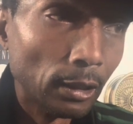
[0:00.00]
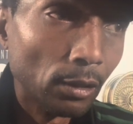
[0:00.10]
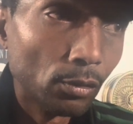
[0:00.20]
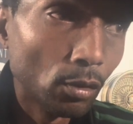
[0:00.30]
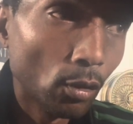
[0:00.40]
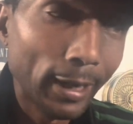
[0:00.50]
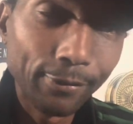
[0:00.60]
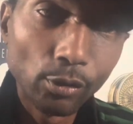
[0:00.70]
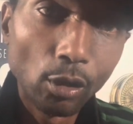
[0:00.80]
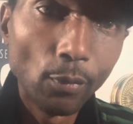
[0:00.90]
You don't have
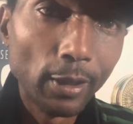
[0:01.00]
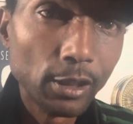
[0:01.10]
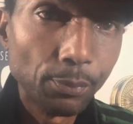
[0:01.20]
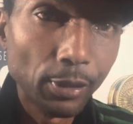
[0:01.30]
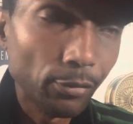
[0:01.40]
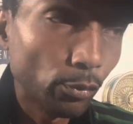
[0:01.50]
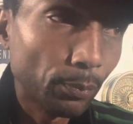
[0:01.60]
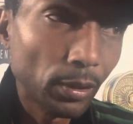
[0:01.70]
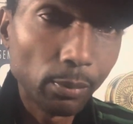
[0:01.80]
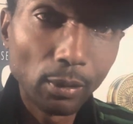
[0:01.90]
to always beef with
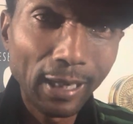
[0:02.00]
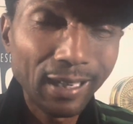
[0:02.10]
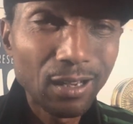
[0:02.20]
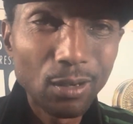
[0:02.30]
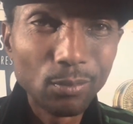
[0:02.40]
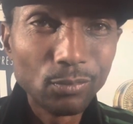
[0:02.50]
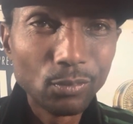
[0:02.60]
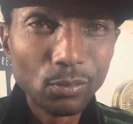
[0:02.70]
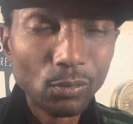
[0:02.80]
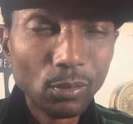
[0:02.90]
people. Like
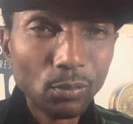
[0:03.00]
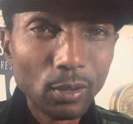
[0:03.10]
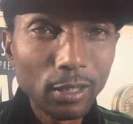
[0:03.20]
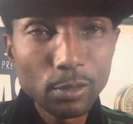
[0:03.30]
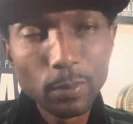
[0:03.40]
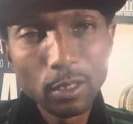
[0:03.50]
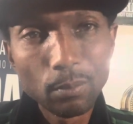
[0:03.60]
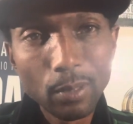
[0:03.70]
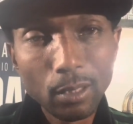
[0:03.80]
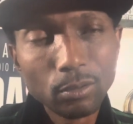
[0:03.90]
when I speak
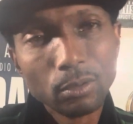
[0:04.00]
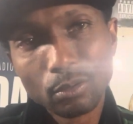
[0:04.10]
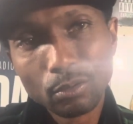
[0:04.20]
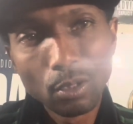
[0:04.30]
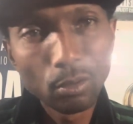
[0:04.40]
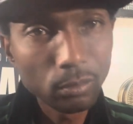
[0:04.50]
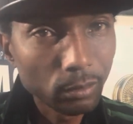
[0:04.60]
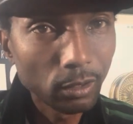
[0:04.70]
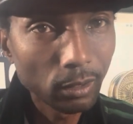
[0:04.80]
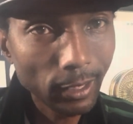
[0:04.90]
about, the
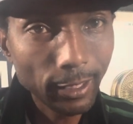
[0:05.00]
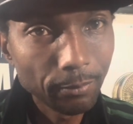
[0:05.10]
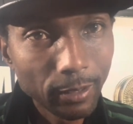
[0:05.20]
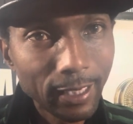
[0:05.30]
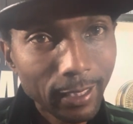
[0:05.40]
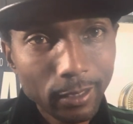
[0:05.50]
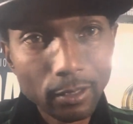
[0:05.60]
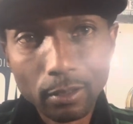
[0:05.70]
lame guy